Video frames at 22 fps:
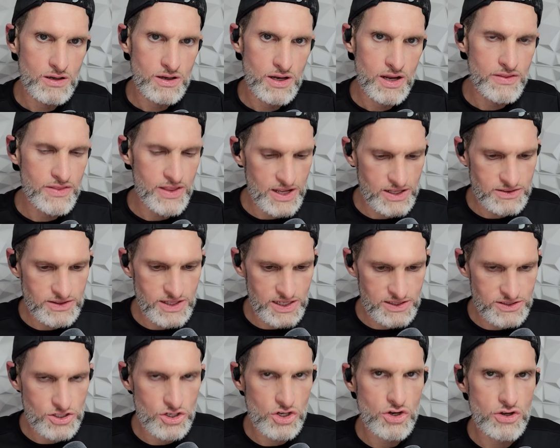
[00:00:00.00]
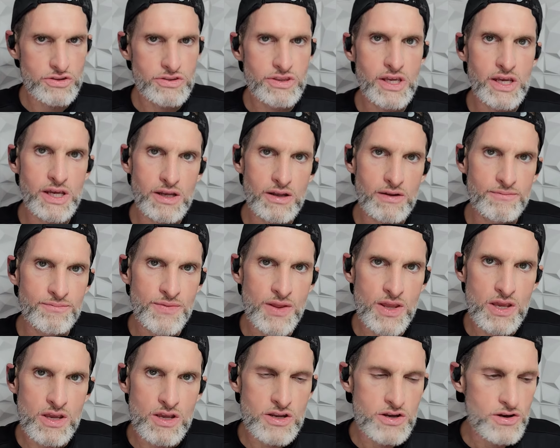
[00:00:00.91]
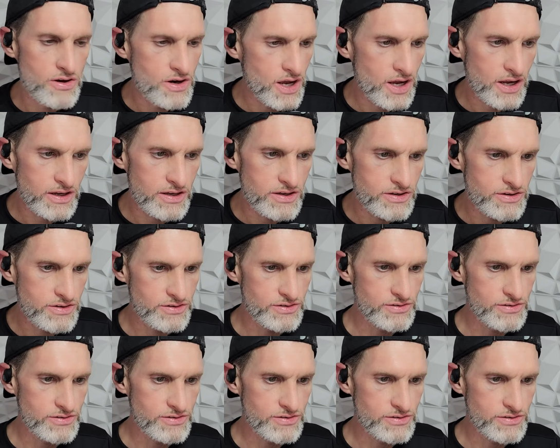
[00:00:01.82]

And that that's a good thing. You're not you,